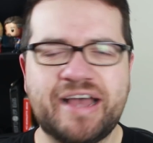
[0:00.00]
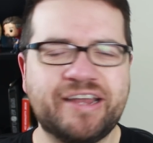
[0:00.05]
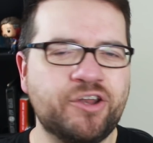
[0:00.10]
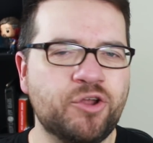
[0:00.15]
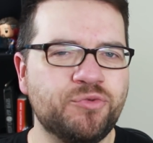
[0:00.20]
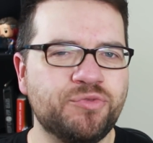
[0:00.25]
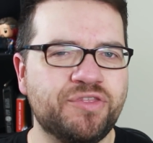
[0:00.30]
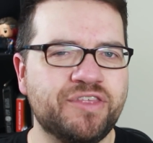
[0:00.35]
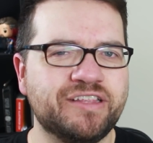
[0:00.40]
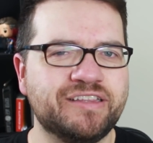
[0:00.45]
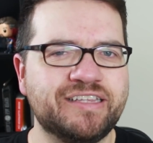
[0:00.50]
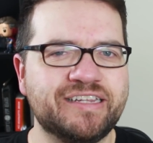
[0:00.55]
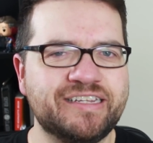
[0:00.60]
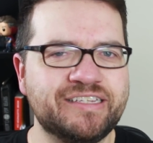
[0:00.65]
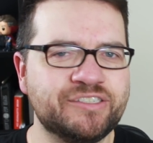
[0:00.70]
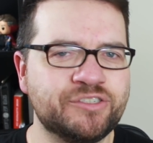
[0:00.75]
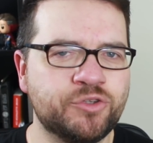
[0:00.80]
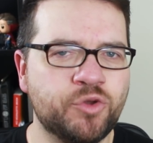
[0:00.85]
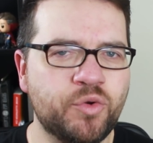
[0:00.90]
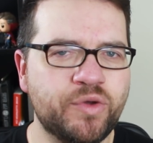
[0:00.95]
I don't think that
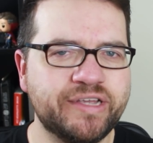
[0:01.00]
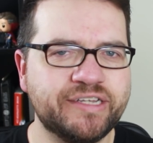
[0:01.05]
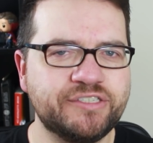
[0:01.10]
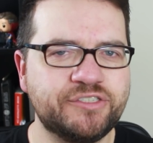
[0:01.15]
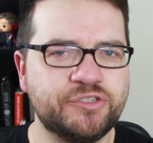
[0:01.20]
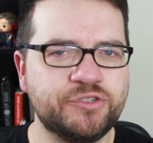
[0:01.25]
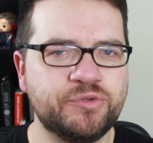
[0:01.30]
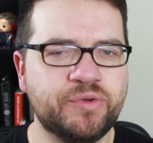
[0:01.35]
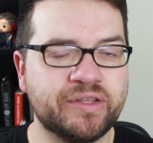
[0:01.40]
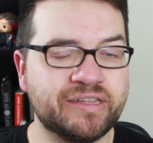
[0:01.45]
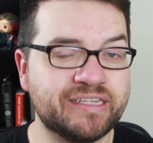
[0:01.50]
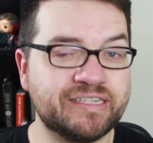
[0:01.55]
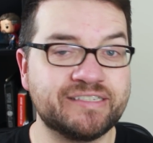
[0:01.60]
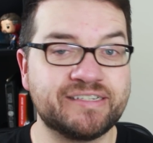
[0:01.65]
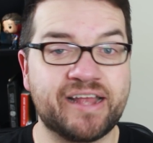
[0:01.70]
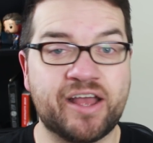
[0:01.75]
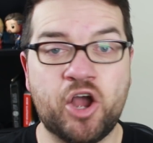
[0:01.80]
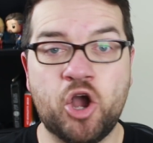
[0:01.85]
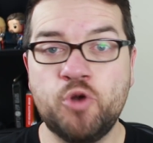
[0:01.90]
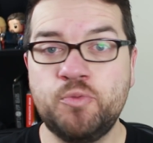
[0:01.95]
he's going to, at
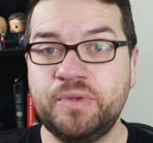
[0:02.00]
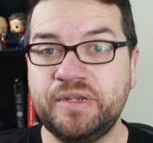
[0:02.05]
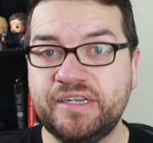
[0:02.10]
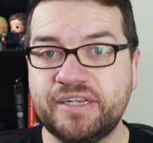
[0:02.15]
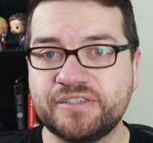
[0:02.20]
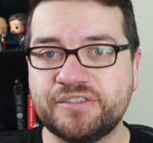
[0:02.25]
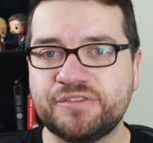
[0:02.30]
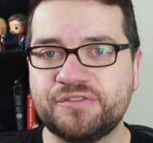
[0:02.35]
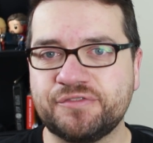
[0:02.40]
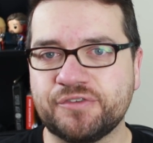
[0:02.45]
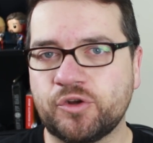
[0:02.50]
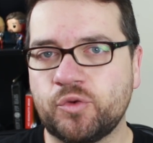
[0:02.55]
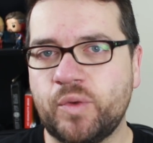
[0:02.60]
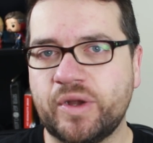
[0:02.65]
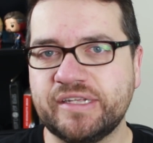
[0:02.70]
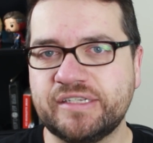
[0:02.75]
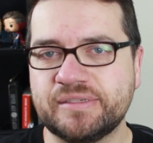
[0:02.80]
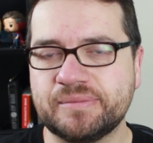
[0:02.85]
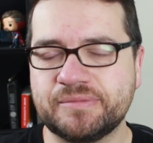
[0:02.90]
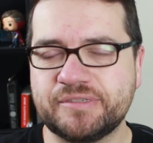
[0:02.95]
least I hope he doesn't for
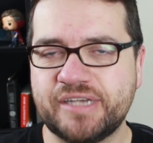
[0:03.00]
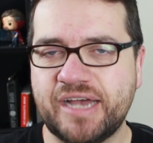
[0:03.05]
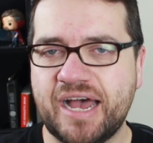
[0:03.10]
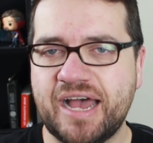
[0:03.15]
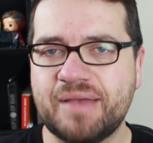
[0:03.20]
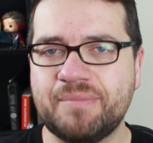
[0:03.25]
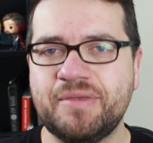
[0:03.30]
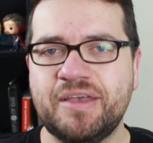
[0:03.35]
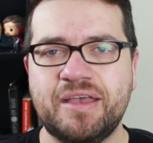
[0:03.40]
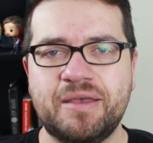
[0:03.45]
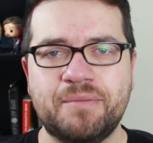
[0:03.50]
quite some time,